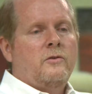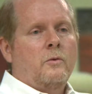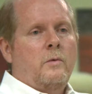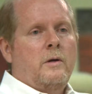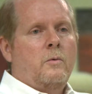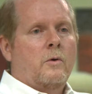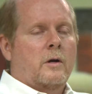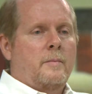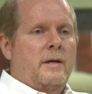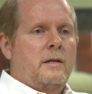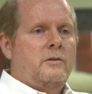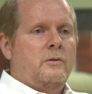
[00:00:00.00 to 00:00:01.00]
that we were
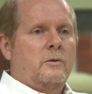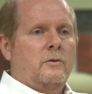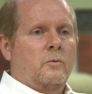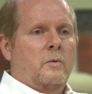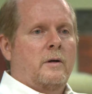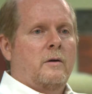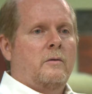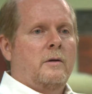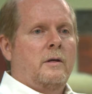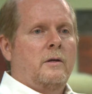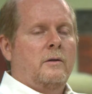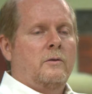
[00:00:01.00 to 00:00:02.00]
committed to as well
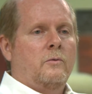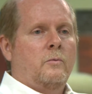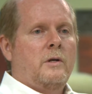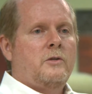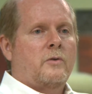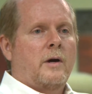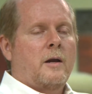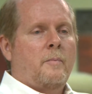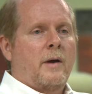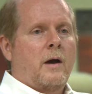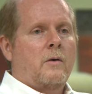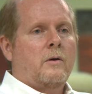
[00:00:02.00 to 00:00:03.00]
is we try to
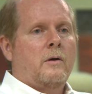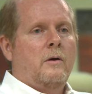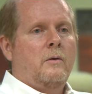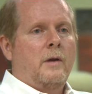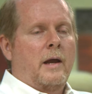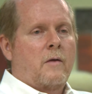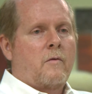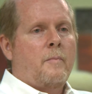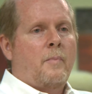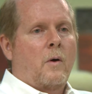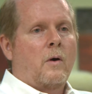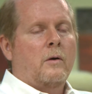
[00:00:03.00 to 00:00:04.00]
powder coat every
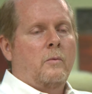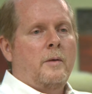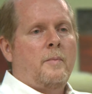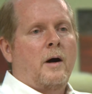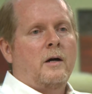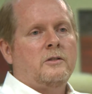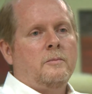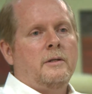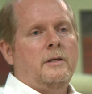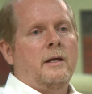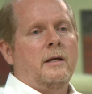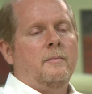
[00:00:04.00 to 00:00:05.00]
part that we possibly
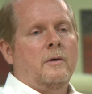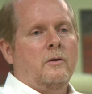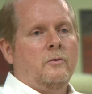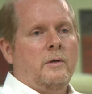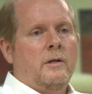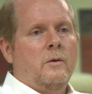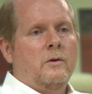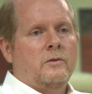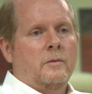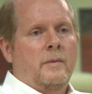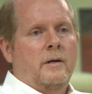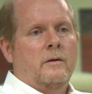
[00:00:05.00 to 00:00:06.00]
can, because we know
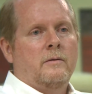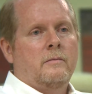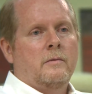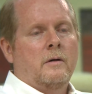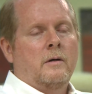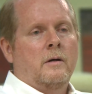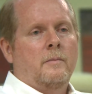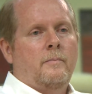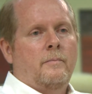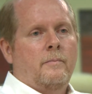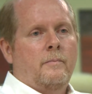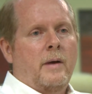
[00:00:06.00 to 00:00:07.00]
it's a better
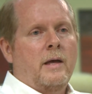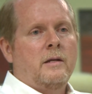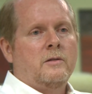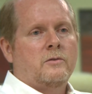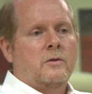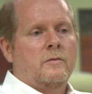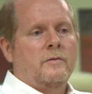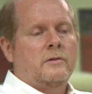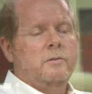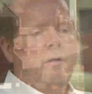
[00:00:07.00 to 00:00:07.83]
painted surface.